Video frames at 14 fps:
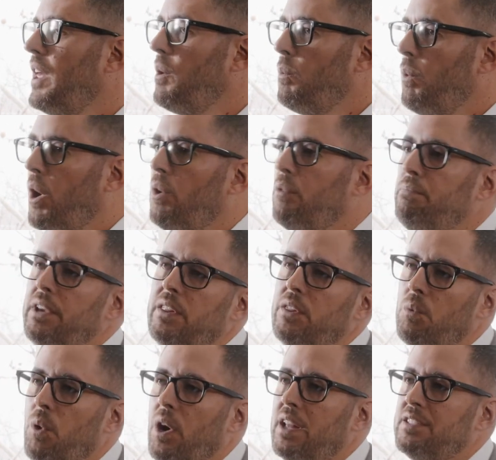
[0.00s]
they won't be the
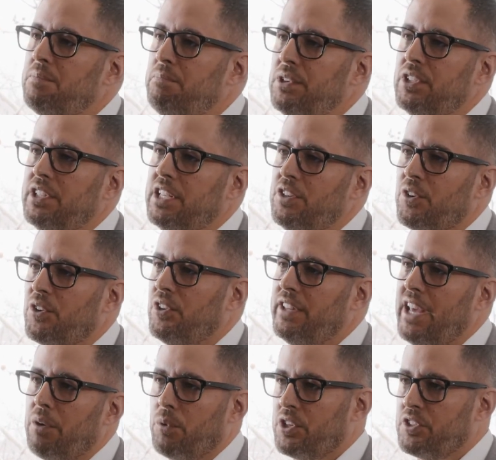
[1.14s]
ones building neural
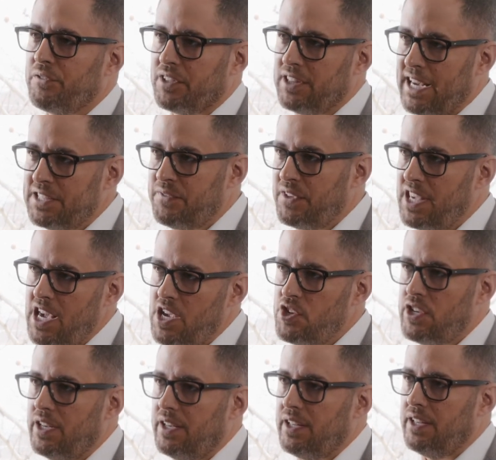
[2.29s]
networks for
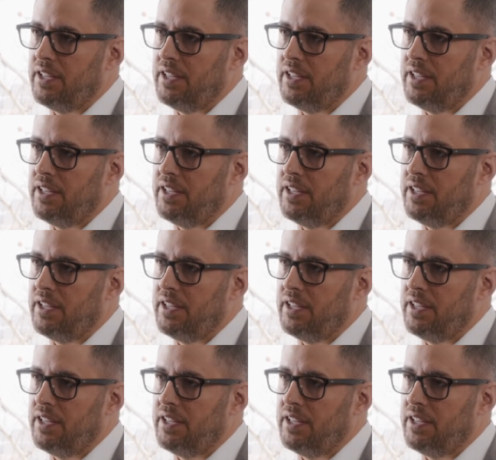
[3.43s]
classification.